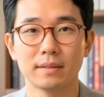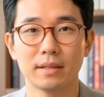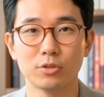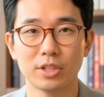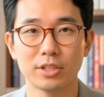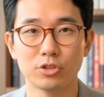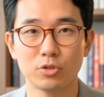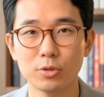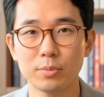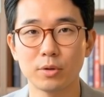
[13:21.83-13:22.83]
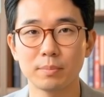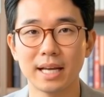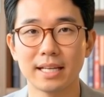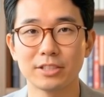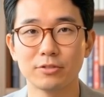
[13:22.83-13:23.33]
Traders who had built
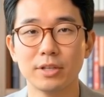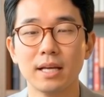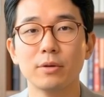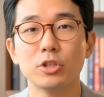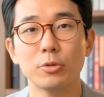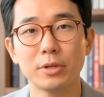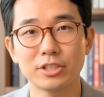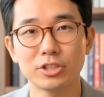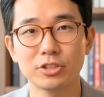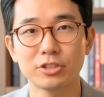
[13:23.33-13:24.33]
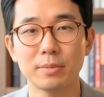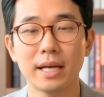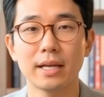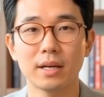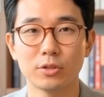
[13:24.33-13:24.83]
massive leveraged positions
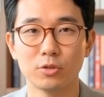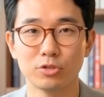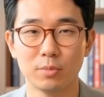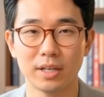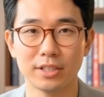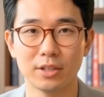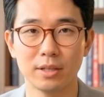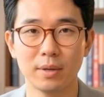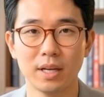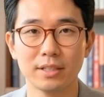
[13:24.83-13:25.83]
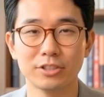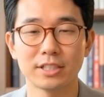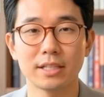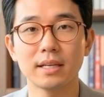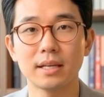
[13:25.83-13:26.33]
betting on loose monetary
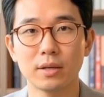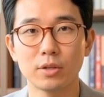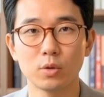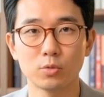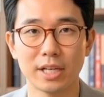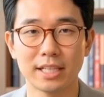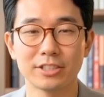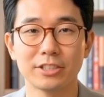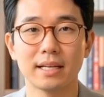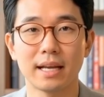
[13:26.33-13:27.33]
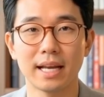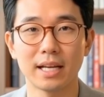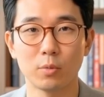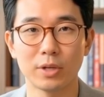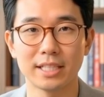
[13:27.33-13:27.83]
policy, low rates,
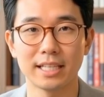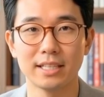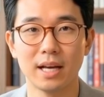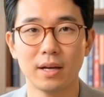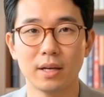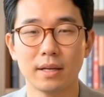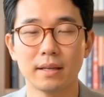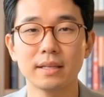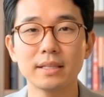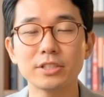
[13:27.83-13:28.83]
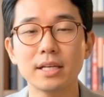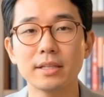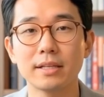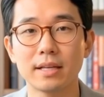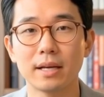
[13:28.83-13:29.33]
and a weakening dollar
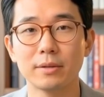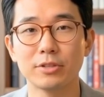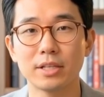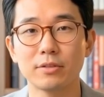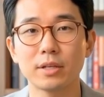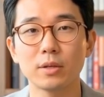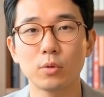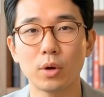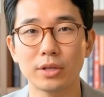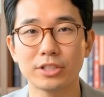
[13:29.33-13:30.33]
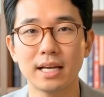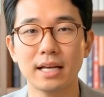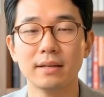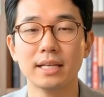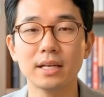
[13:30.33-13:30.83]
suddenly found themselves on the wrong side
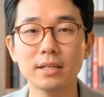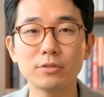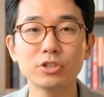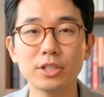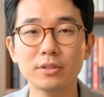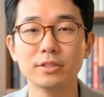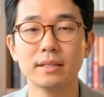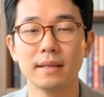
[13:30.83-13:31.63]
of a narrative shift.